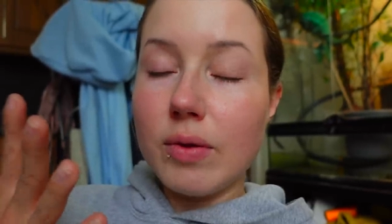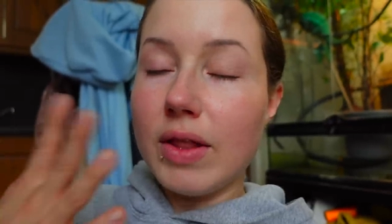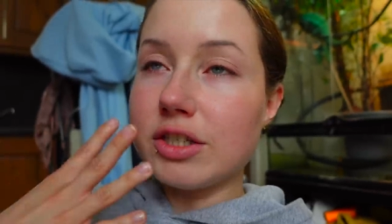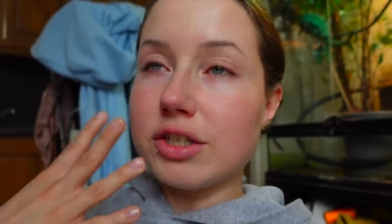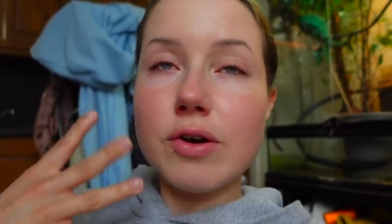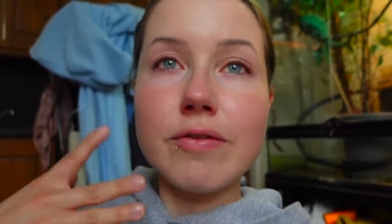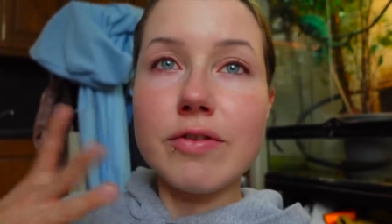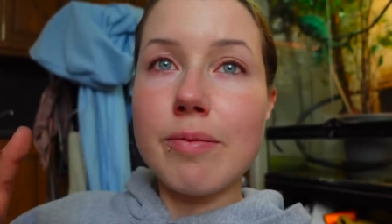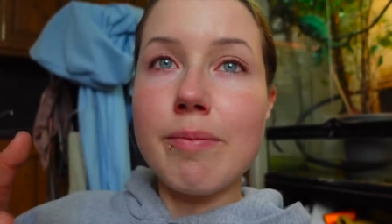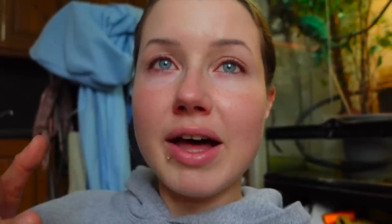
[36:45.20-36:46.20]
Let's just hope for
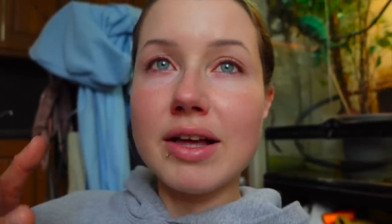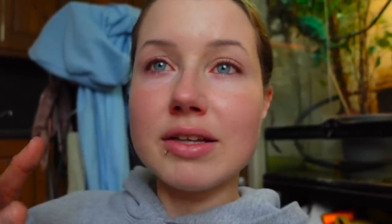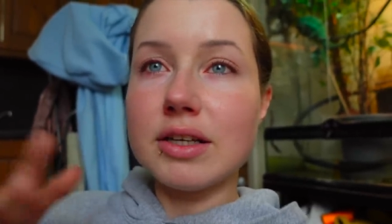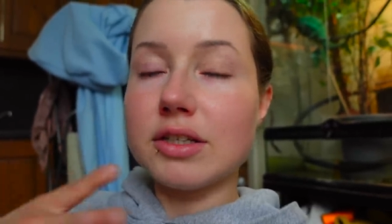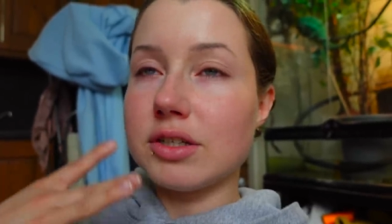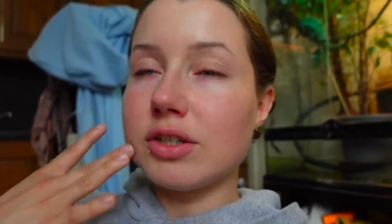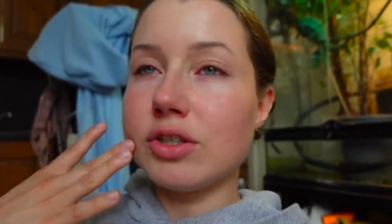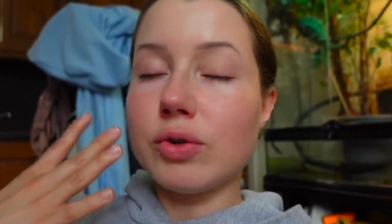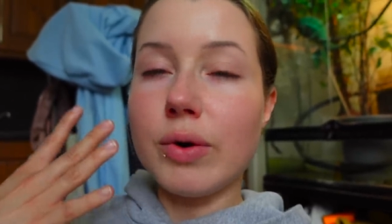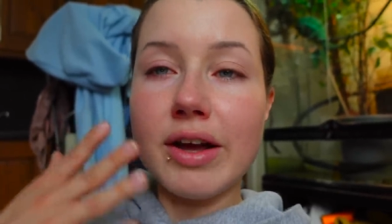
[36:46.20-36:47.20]
the best. Let's just
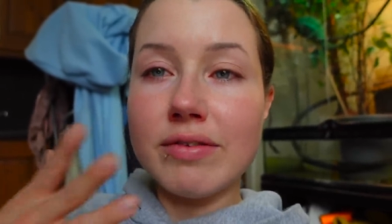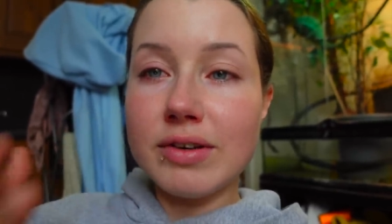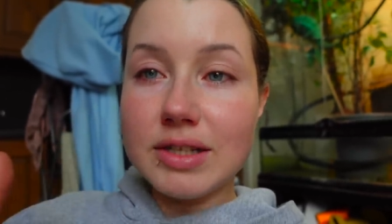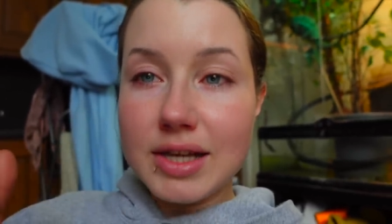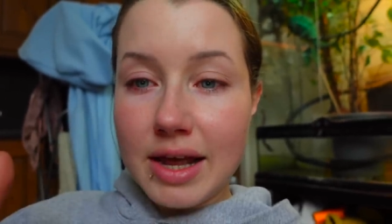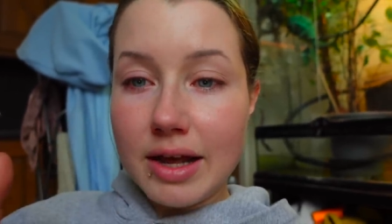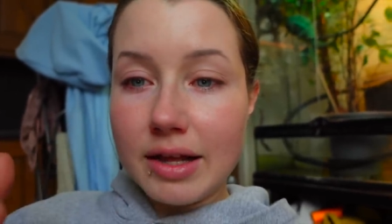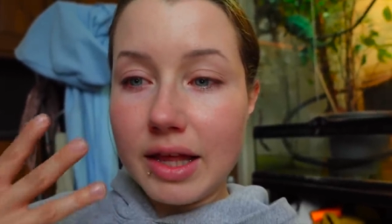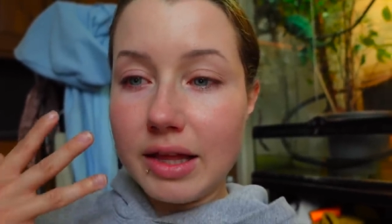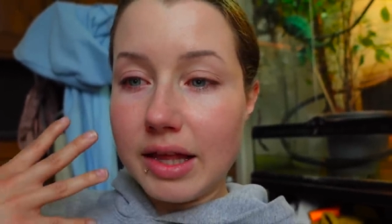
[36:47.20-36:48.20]
enjoy every day.
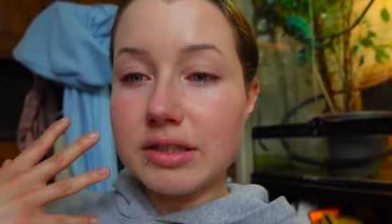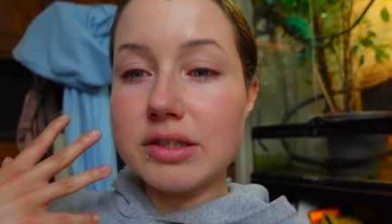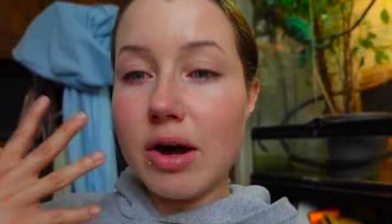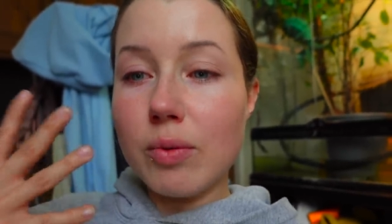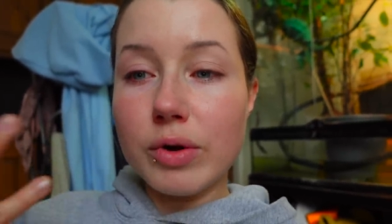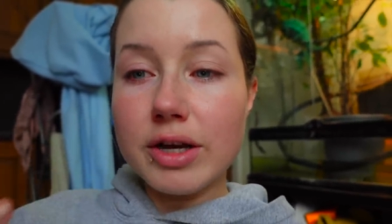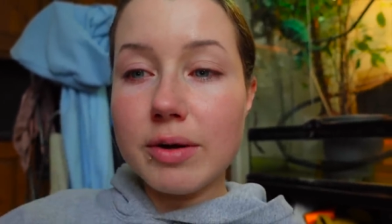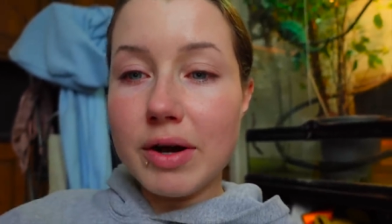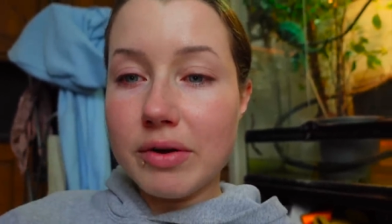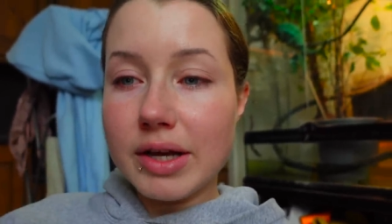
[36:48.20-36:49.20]
Like, let's not worry
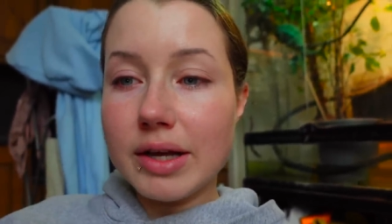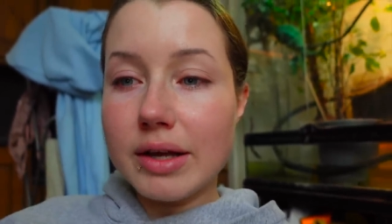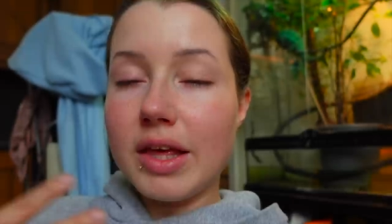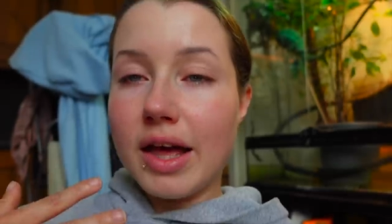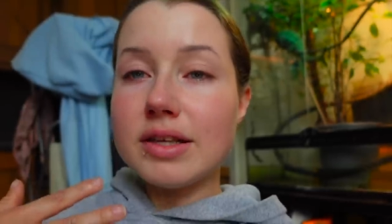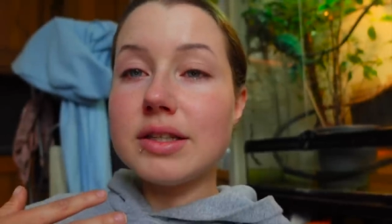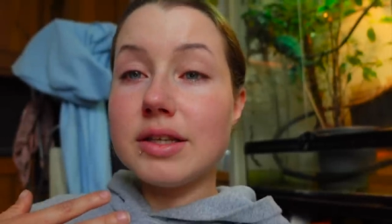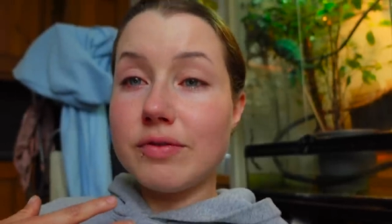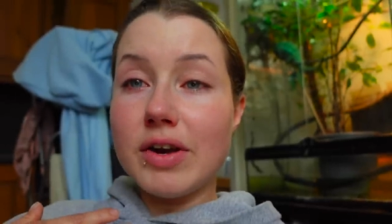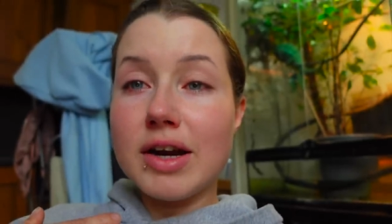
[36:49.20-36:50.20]
about it. Yes,
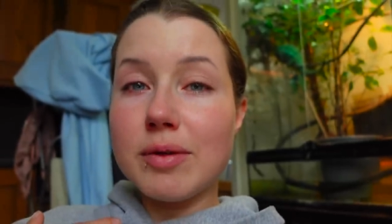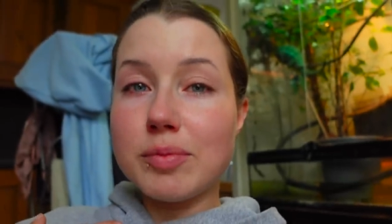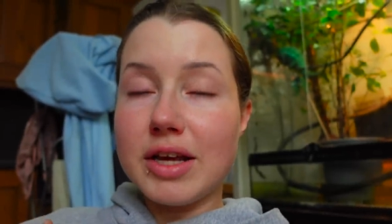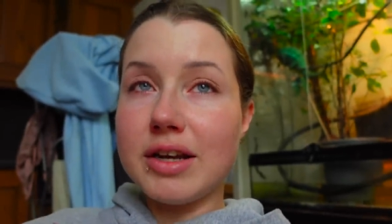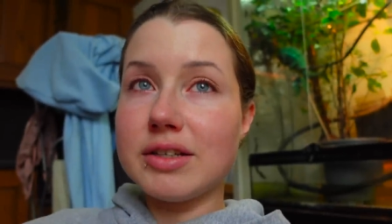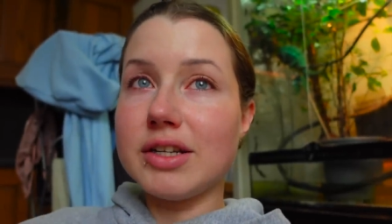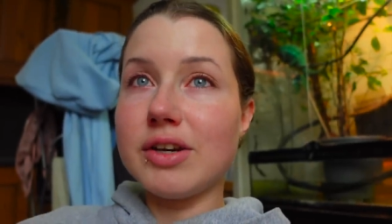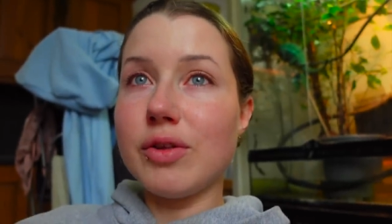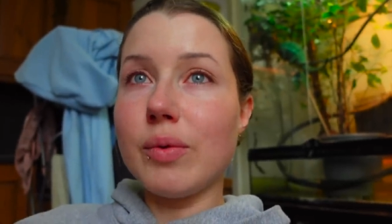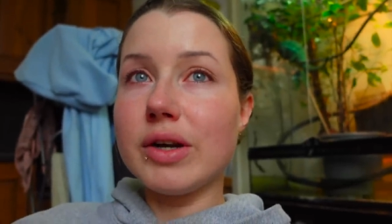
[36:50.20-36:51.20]
it's very upsetting to
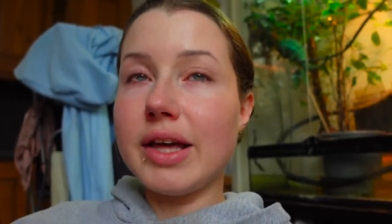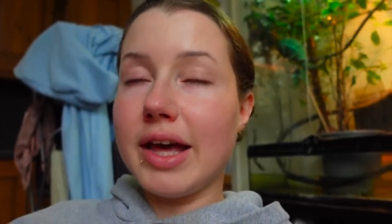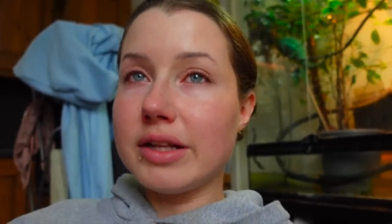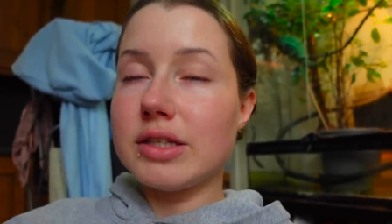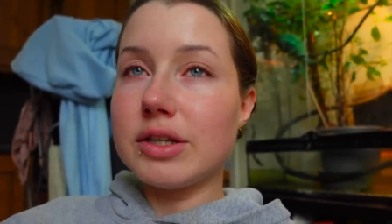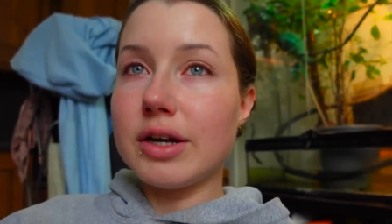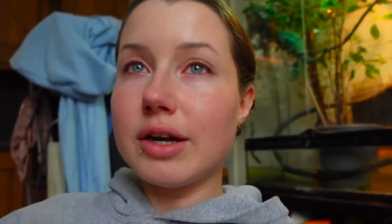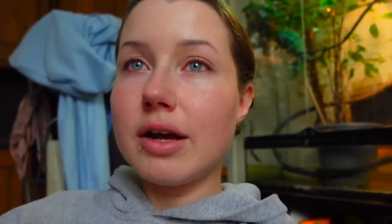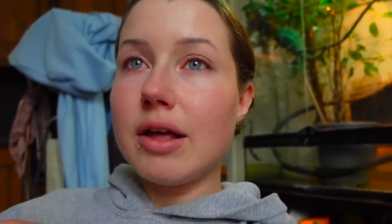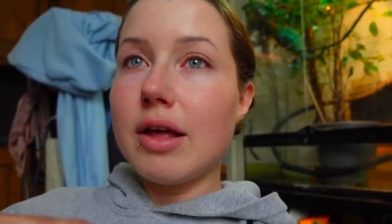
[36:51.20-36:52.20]
hear the word
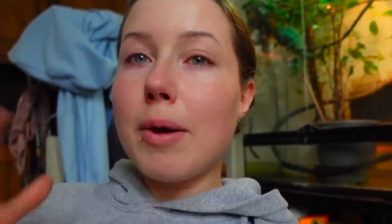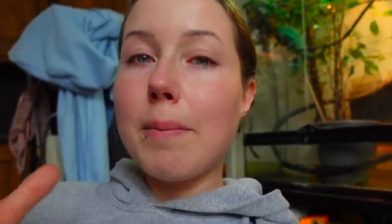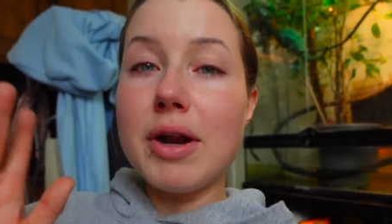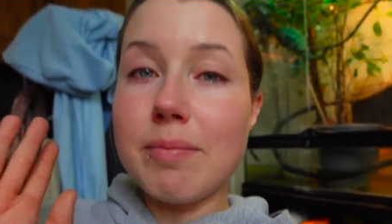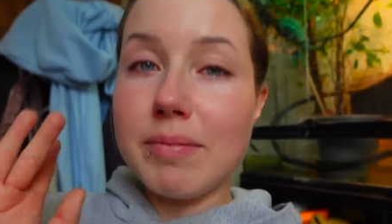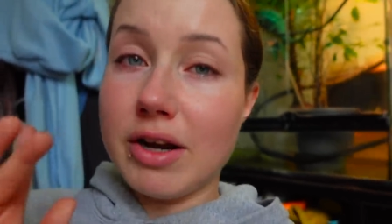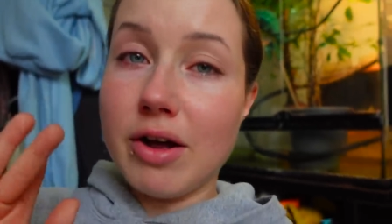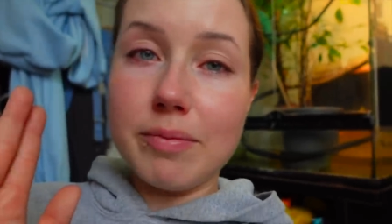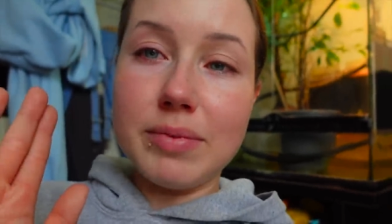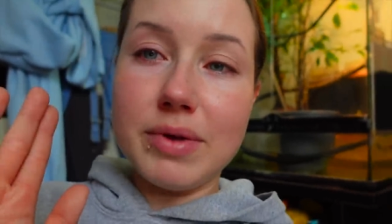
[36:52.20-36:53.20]
cancer, but it may not